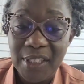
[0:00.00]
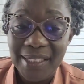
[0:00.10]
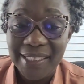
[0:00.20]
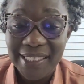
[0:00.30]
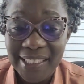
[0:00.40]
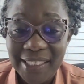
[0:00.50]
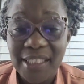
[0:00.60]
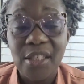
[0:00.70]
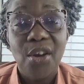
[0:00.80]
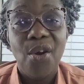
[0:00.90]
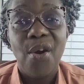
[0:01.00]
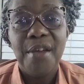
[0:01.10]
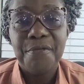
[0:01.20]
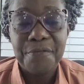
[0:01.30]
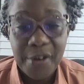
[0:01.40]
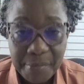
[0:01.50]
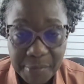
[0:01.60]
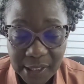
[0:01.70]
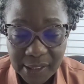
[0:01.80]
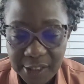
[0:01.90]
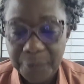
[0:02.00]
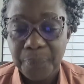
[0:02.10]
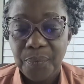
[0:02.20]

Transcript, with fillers: disease or infirmity.